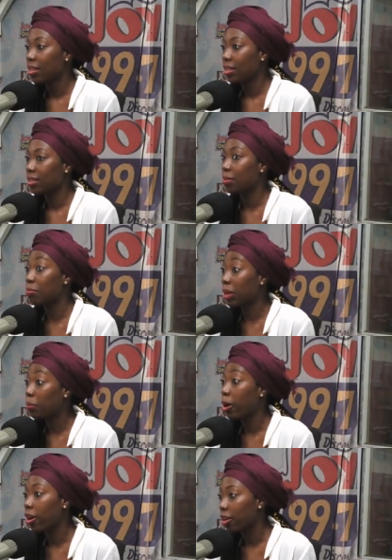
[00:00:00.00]
is a big
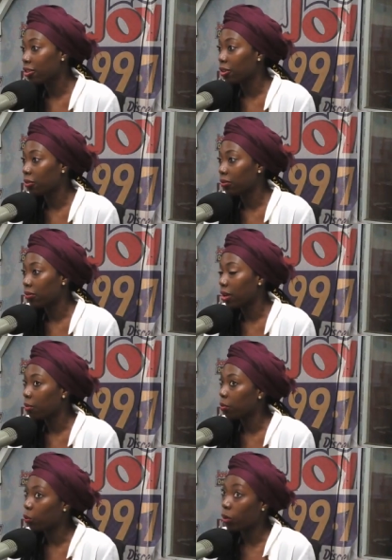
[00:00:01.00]
part of
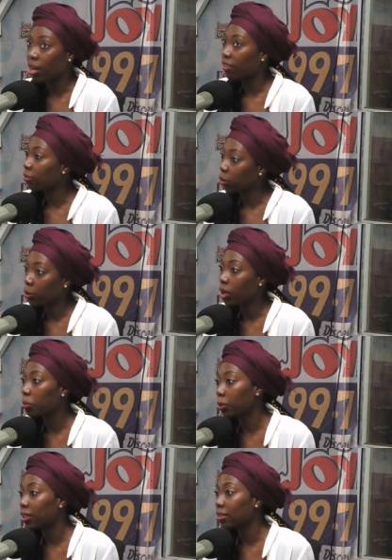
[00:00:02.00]
um, what I've grown up with.